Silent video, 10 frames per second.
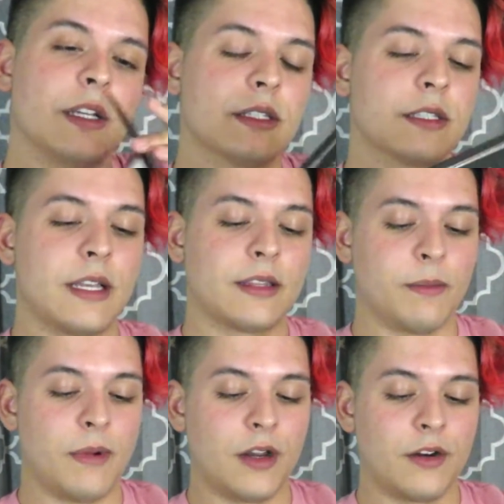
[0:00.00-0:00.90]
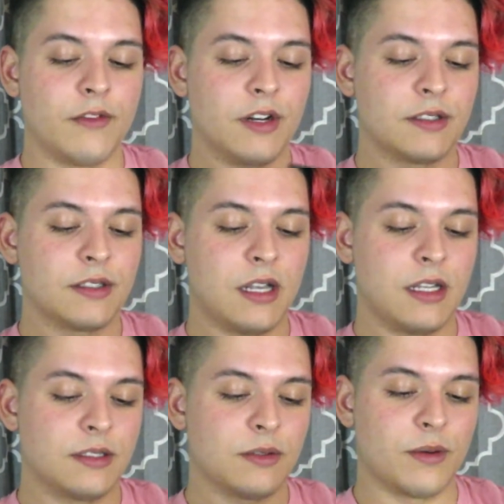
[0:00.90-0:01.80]
It's like the modern
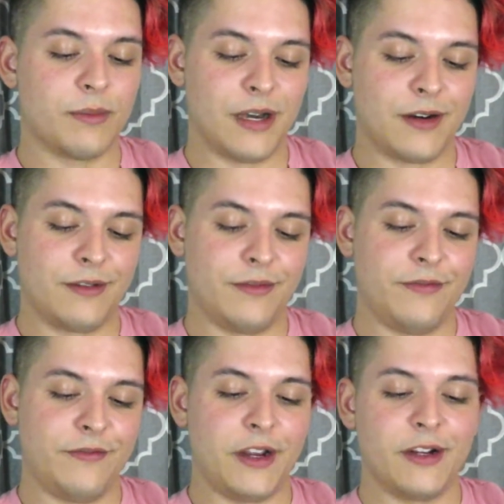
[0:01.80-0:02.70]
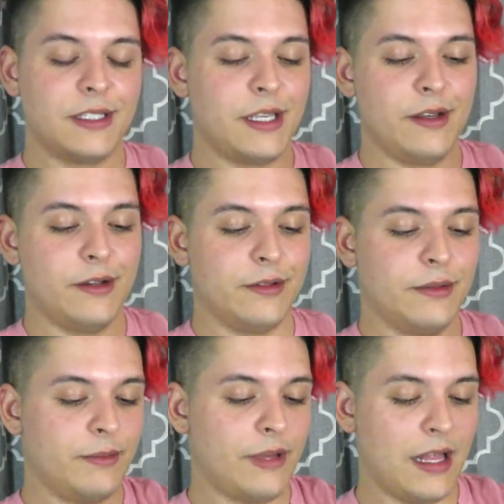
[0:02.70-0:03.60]
renaissance or modern fairy tale
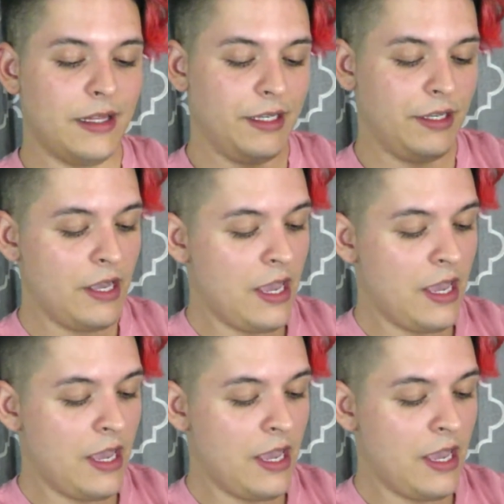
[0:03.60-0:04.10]
palette.